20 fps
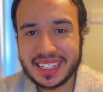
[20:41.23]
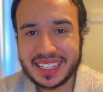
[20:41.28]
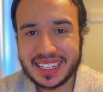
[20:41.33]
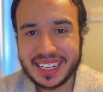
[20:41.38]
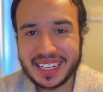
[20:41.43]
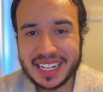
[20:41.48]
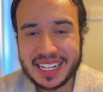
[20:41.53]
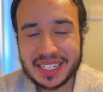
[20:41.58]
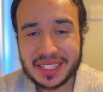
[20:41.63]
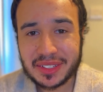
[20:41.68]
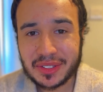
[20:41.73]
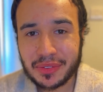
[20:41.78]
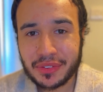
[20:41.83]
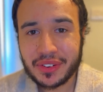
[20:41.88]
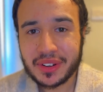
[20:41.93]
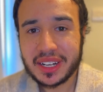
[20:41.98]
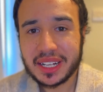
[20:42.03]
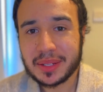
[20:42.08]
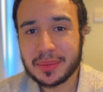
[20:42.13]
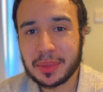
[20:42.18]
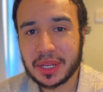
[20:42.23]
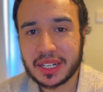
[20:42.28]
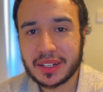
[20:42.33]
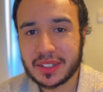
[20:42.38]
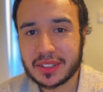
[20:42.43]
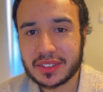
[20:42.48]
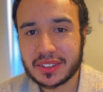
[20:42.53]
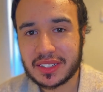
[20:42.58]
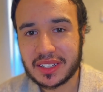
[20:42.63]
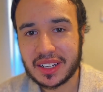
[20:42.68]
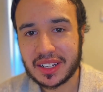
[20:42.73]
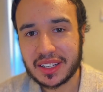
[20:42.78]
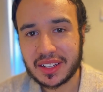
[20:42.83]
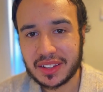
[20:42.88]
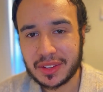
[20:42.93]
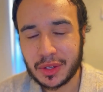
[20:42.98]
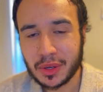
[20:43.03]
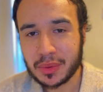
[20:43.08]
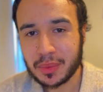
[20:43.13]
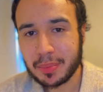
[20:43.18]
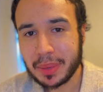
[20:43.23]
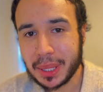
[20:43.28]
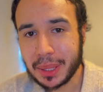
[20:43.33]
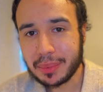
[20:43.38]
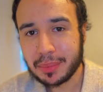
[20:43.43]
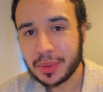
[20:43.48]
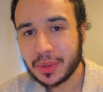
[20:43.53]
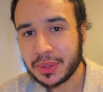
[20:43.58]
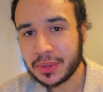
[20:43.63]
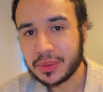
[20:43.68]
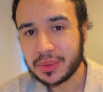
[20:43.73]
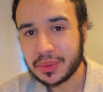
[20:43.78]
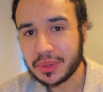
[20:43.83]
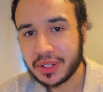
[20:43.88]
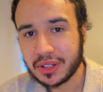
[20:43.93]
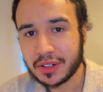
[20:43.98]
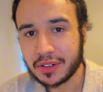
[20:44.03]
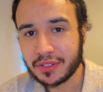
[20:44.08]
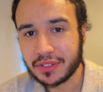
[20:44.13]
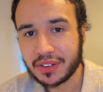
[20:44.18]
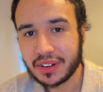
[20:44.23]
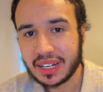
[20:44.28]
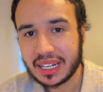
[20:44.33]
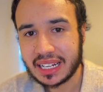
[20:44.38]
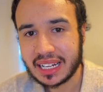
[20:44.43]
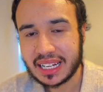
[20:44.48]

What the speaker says: It's funny because the people you love